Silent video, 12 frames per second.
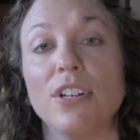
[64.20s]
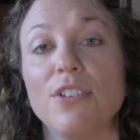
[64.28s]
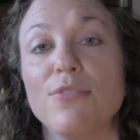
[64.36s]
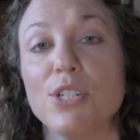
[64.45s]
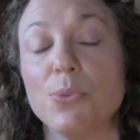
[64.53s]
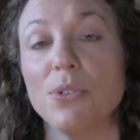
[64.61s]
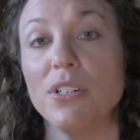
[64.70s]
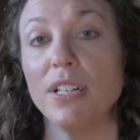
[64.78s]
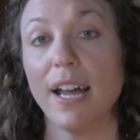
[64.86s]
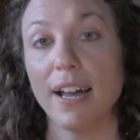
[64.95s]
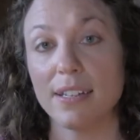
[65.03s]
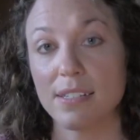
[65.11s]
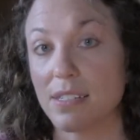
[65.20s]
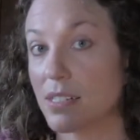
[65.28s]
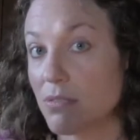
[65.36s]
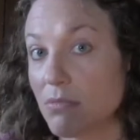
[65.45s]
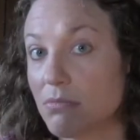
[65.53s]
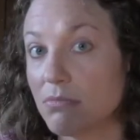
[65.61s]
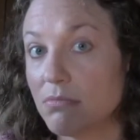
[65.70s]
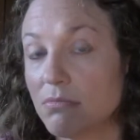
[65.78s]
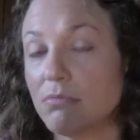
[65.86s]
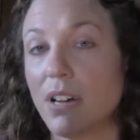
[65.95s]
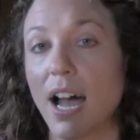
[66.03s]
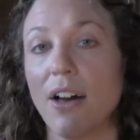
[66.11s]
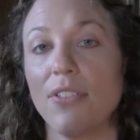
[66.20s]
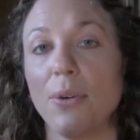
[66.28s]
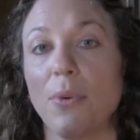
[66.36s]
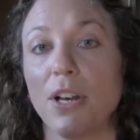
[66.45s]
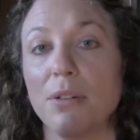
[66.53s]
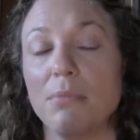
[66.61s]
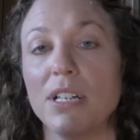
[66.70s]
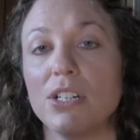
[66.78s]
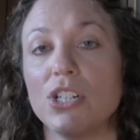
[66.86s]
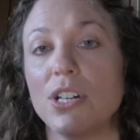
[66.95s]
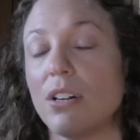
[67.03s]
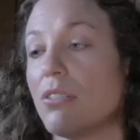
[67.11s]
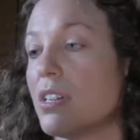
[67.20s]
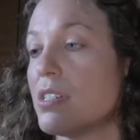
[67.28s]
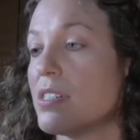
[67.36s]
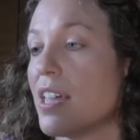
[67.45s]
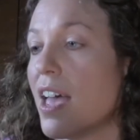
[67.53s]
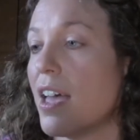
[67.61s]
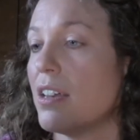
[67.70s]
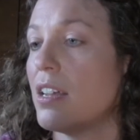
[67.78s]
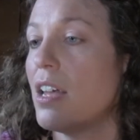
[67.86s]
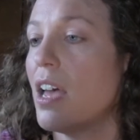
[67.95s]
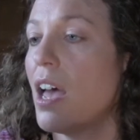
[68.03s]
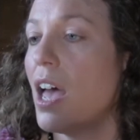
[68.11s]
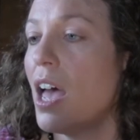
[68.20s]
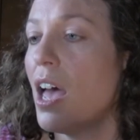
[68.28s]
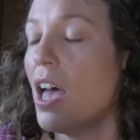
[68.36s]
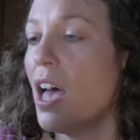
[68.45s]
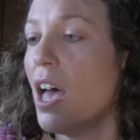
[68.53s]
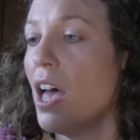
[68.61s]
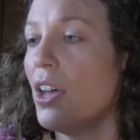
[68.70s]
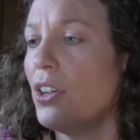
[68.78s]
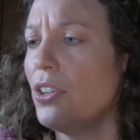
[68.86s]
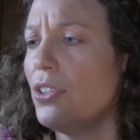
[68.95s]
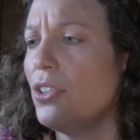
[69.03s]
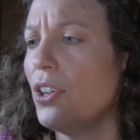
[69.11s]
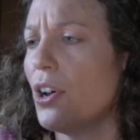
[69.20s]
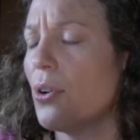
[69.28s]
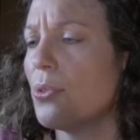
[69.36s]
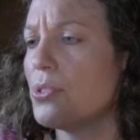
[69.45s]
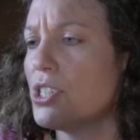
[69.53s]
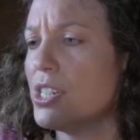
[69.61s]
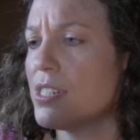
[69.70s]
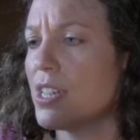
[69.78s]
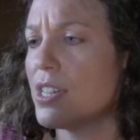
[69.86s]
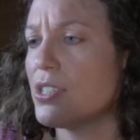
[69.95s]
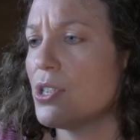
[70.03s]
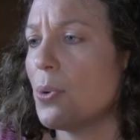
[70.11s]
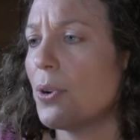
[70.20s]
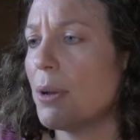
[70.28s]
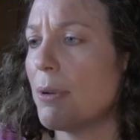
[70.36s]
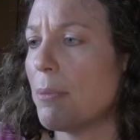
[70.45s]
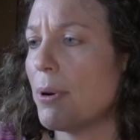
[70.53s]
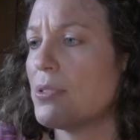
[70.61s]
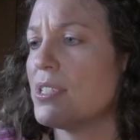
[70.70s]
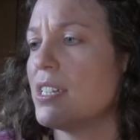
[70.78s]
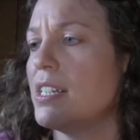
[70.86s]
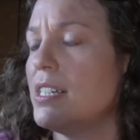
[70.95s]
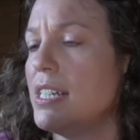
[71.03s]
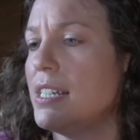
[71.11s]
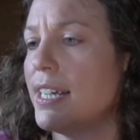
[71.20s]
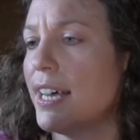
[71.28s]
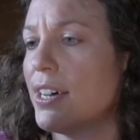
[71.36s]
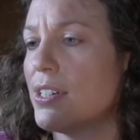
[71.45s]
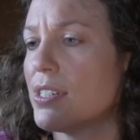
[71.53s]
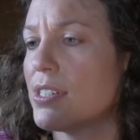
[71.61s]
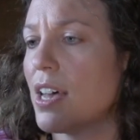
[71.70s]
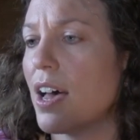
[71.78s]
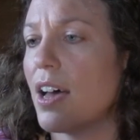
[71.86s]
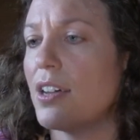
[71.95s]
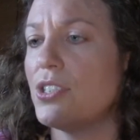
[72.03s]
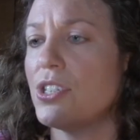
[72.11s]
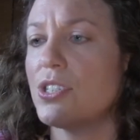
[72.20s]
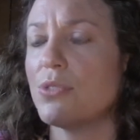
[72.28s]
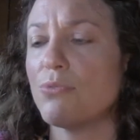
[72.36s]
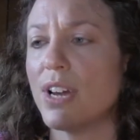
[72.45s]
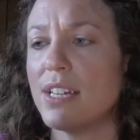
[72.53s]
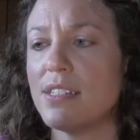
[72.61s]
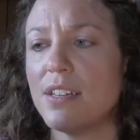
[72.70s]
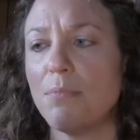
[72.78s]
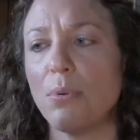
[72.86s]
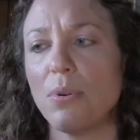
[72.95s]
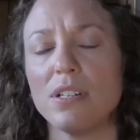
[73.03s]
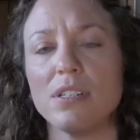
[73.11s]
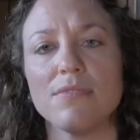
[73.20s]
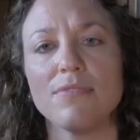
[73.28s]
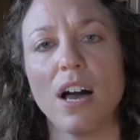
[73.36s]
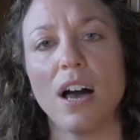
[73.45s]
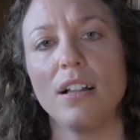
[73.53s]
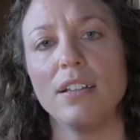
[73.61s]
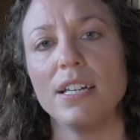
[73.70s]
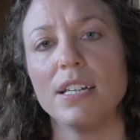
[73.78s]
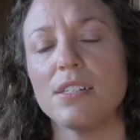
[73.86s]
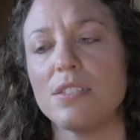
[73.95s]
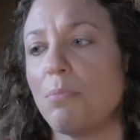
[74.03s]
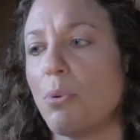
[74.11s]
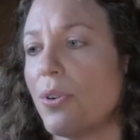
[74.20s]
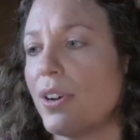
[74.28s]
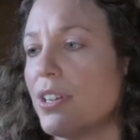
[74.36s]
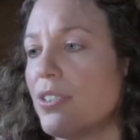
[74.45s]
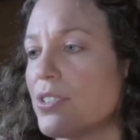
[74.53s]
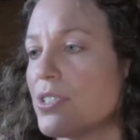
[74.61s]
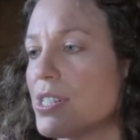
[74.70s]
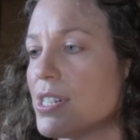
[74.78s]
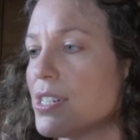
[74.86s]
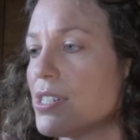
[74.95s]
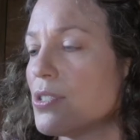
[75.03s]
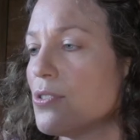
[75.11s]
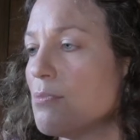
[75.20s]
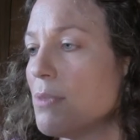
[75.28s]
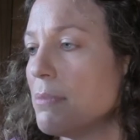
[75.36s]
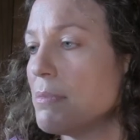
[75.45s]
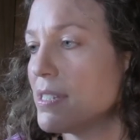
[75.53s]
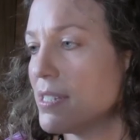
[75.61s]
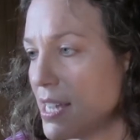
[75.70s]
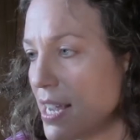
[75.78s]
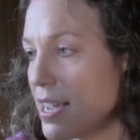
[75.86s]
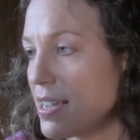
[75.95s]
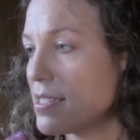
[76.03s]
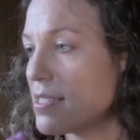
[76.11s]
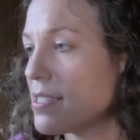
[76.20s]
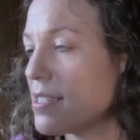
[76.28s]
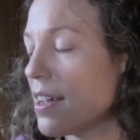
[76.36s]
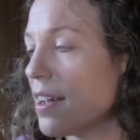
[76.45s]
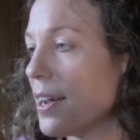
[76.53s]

individual and asked how they wanted me to share this. And, you know, she says, don't worry about posting the details. Just raise the importance of colleagues supporting nurses who've made mistakes.